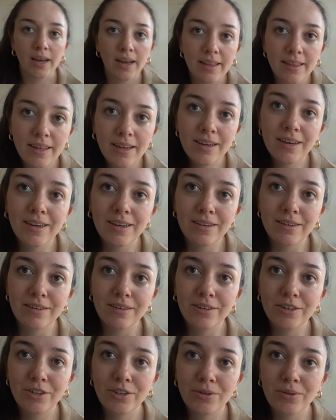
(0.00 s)
I think I
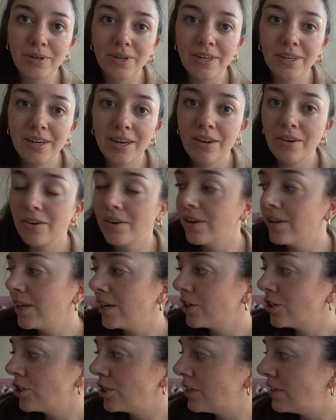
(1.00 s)
just shorted all the
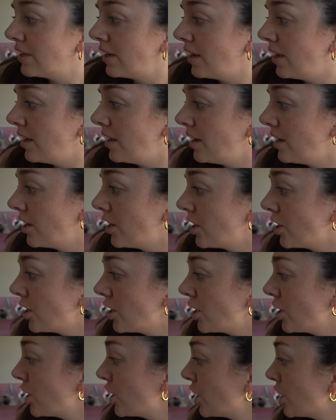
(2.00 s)
electricity in
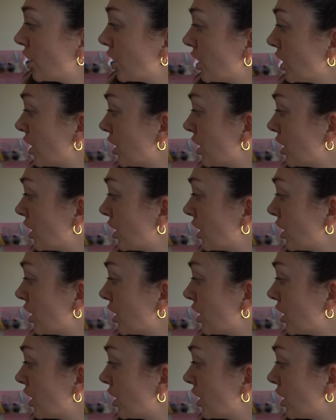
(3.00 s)
here.